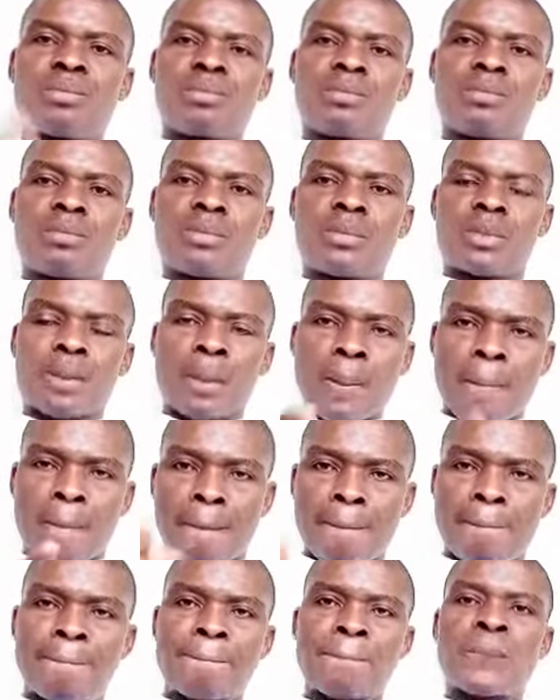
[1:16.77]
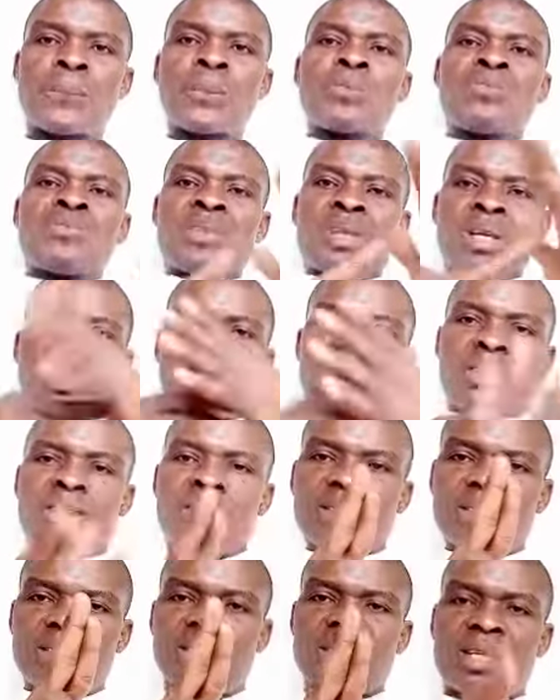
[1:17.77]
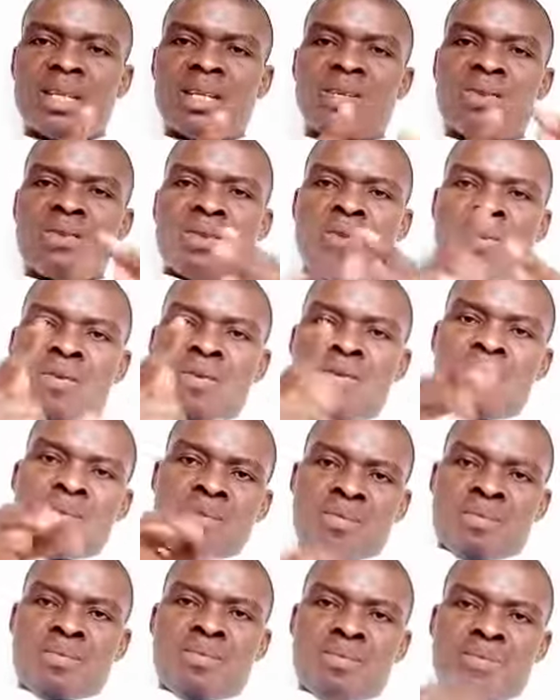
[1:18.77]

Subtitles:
So this line of poetry has 4 feet.